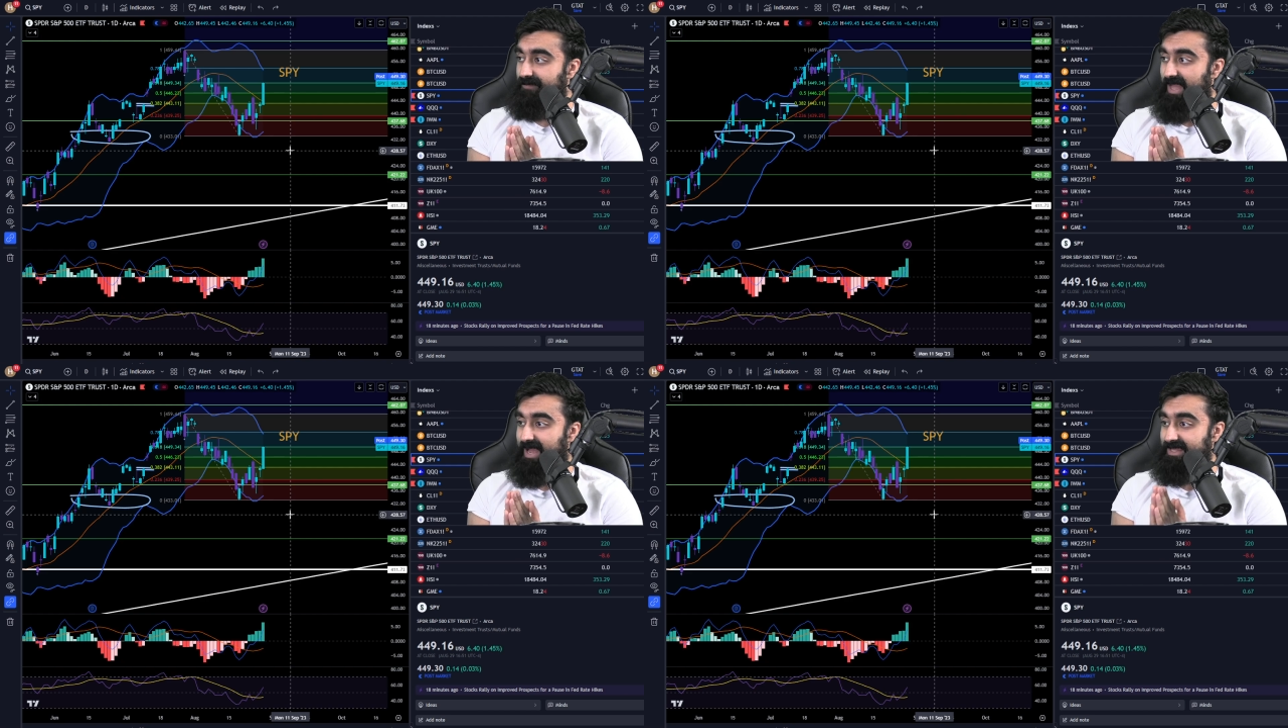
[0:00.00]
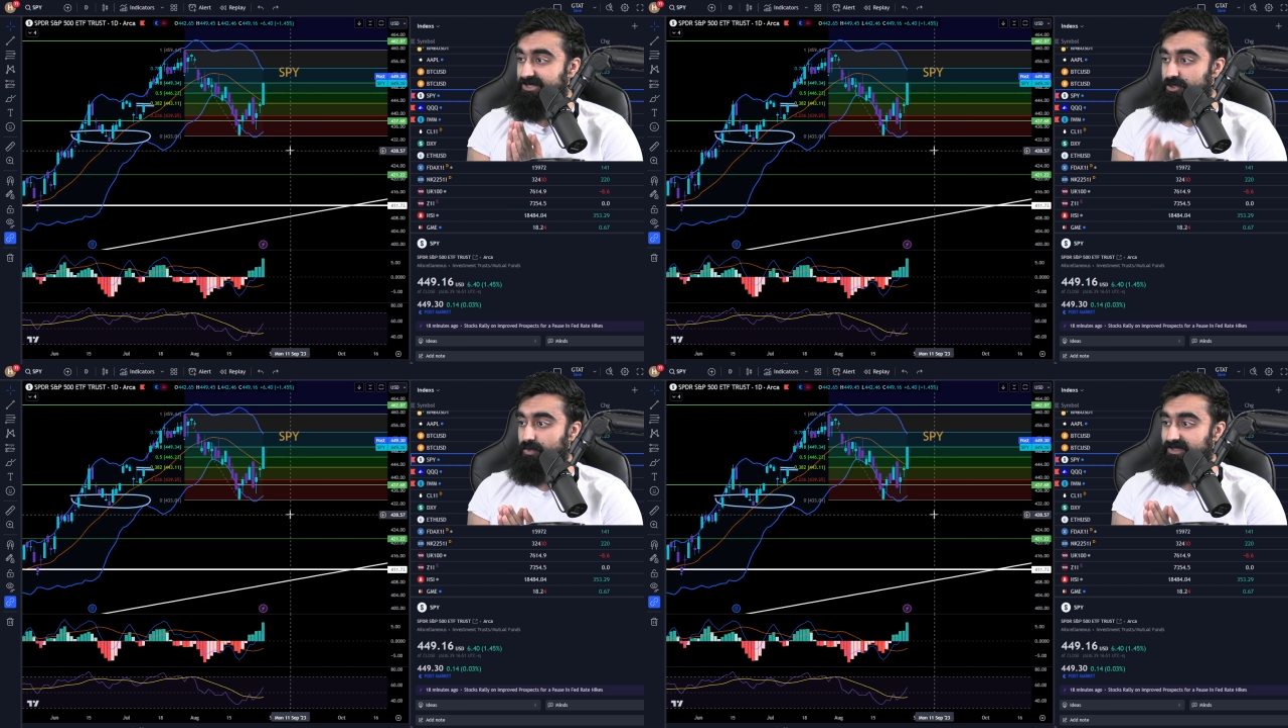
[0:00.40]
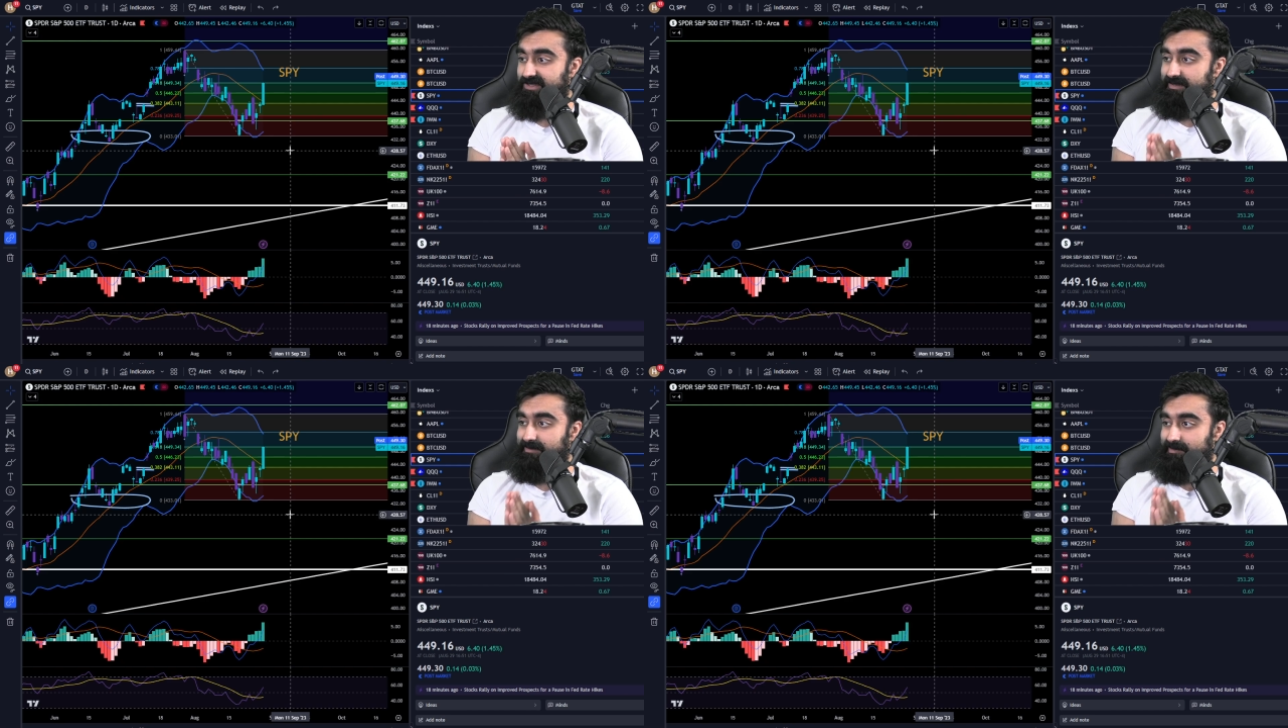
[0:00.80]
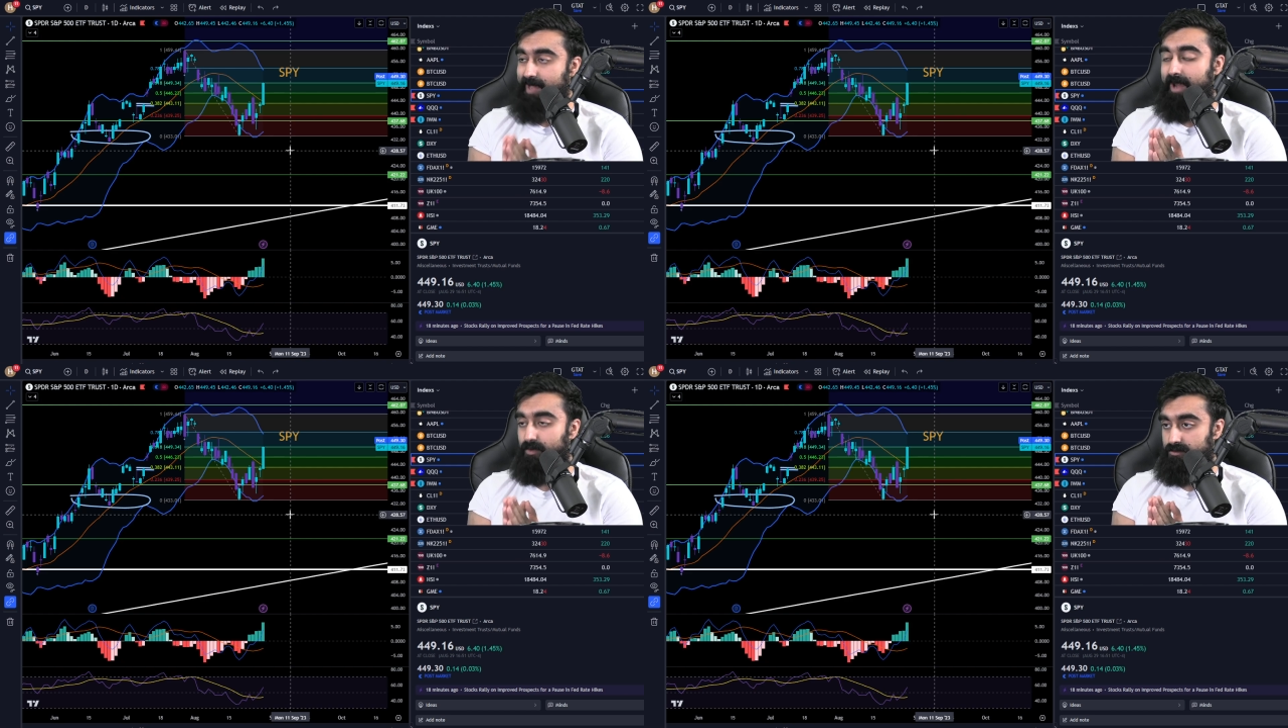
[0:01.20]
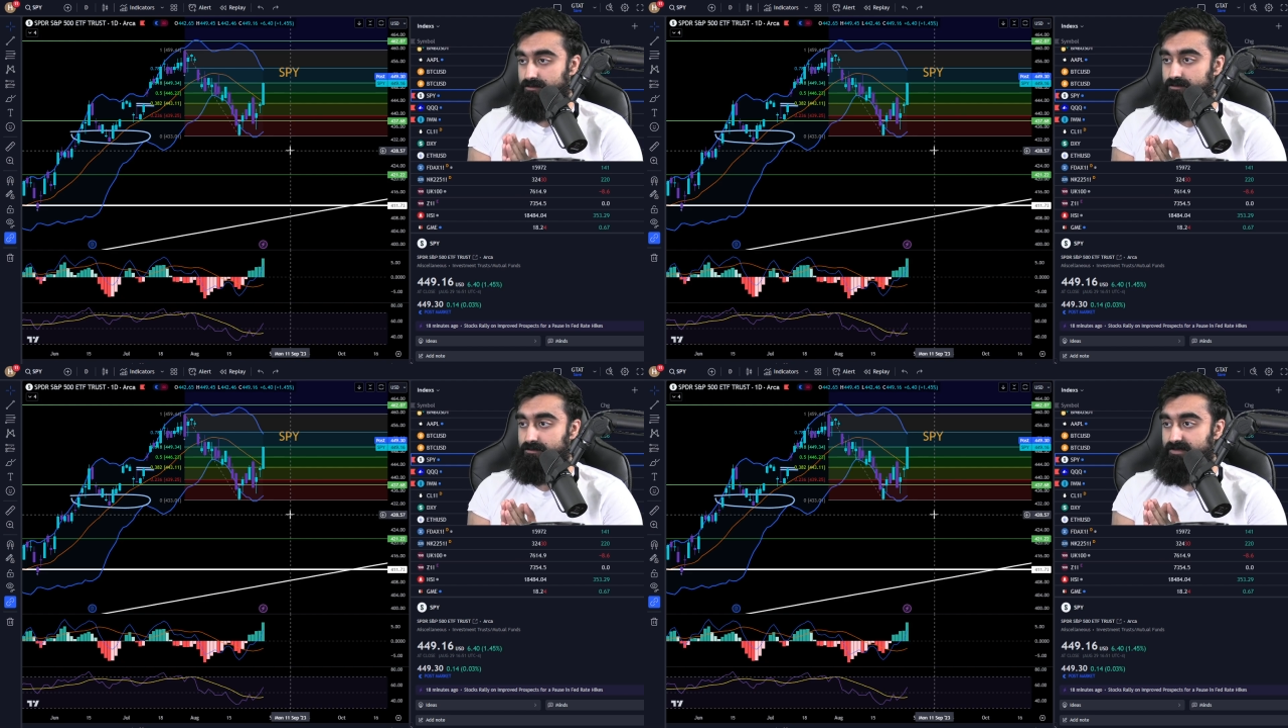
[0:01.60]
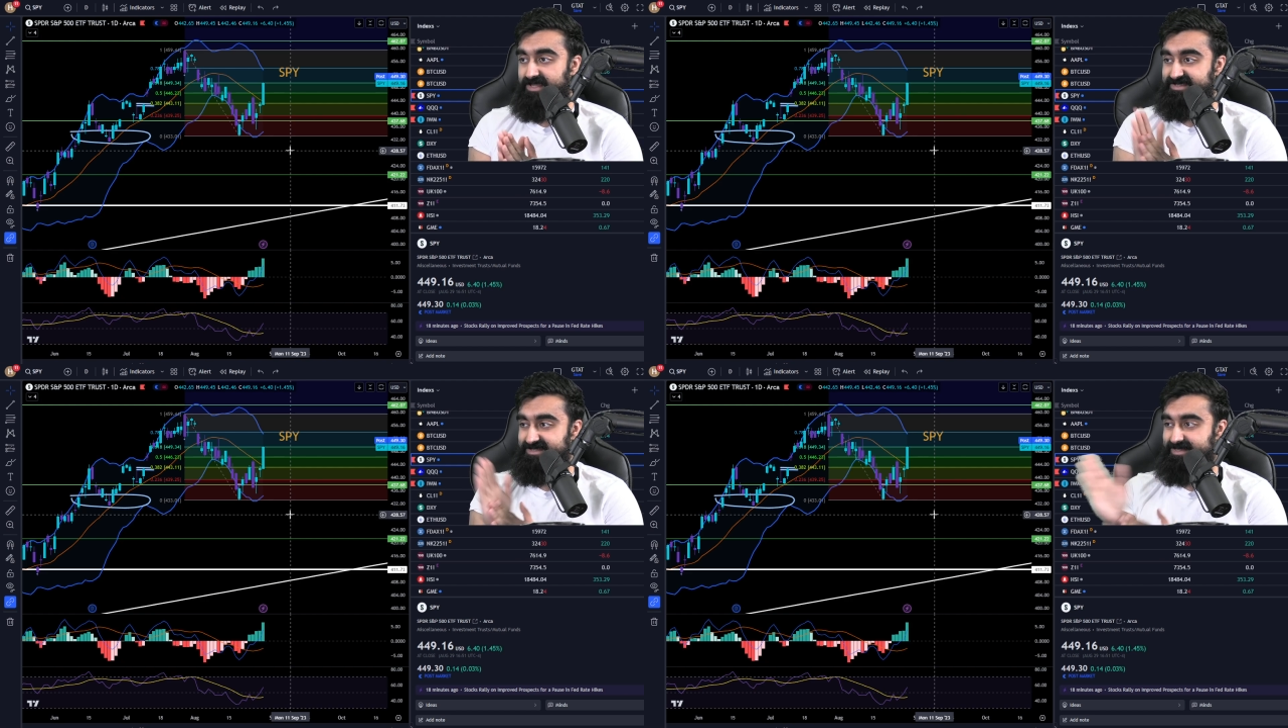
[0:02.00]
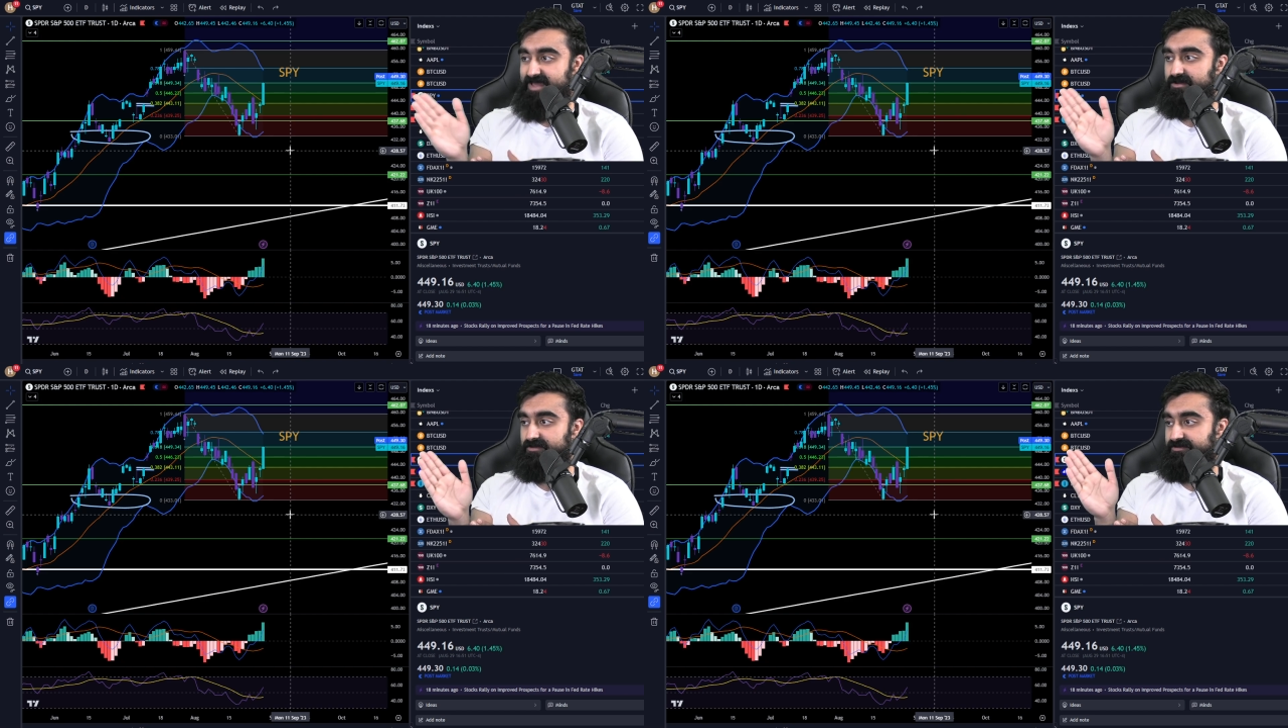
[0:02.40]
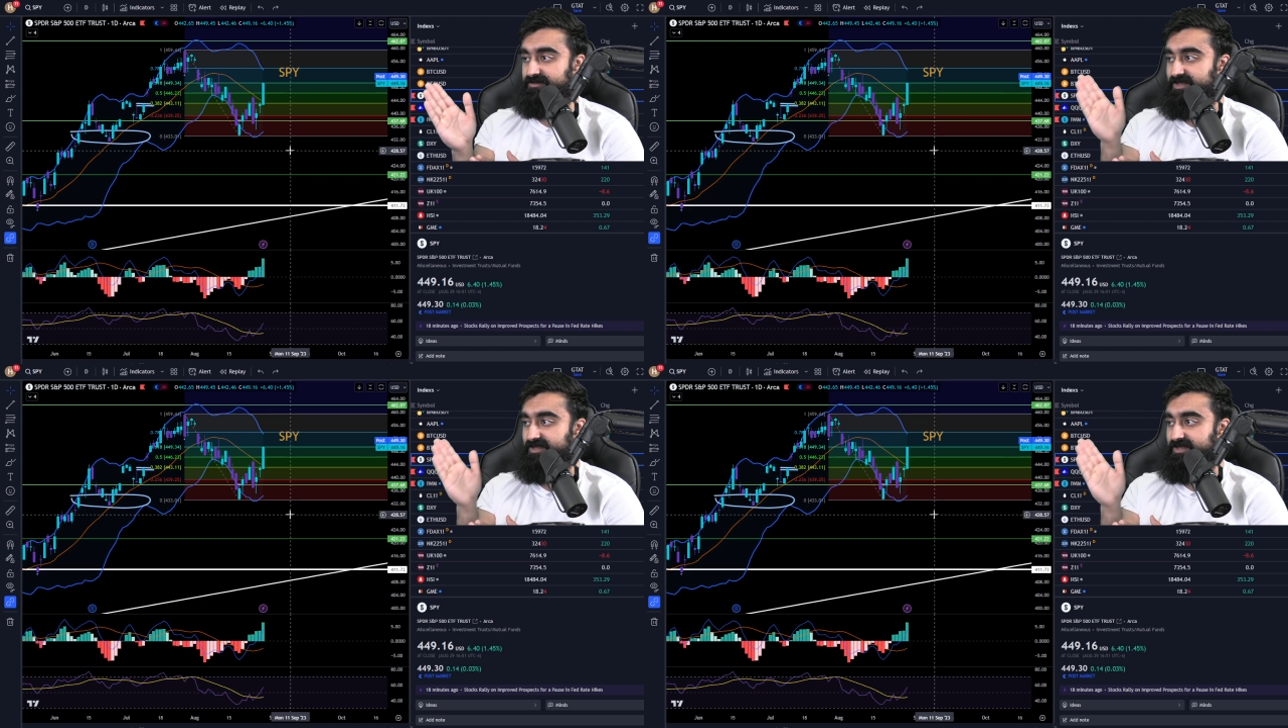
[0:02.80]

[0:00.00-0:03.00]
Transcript: I shorted the Dow instead of